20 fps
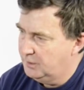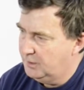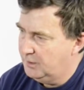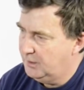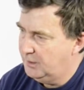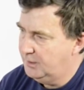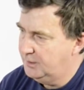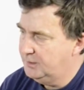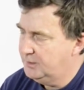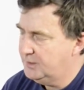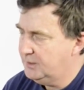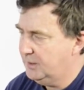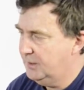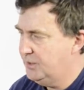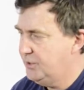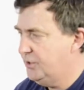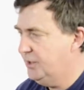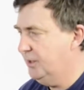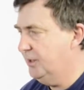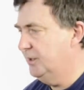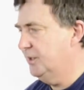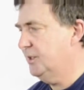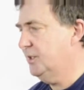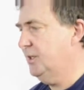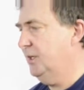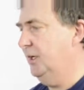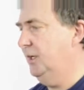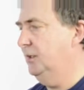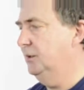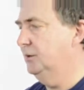And as you can
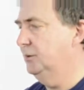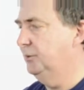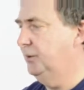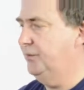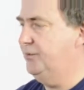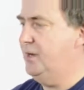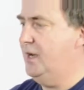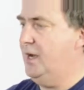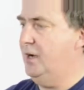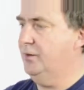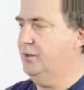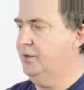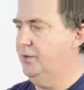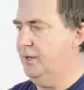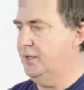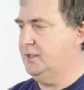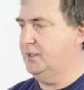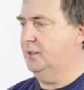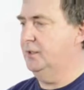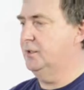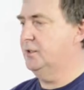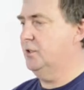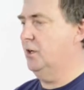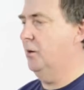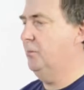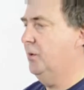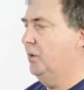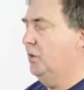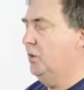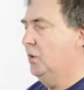see, we've now created the
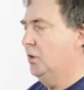top.